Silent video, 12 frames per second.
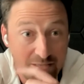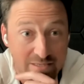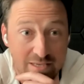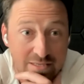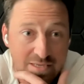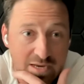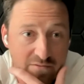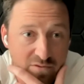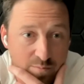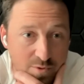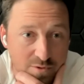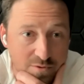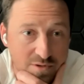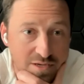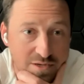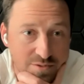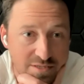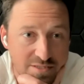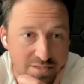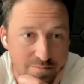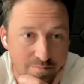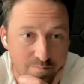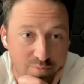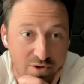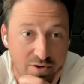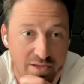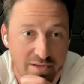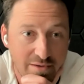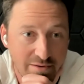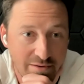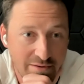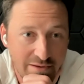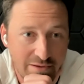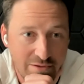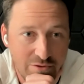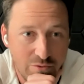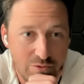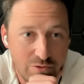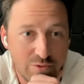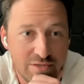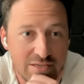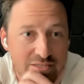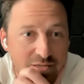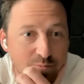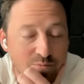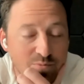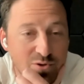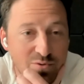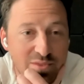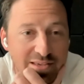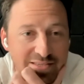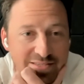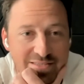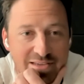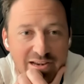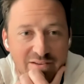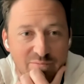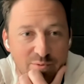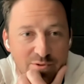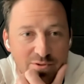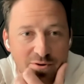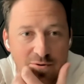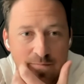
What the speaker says: is inside of the Bildr ecosystem, period. You use it to do things inside of Bildr.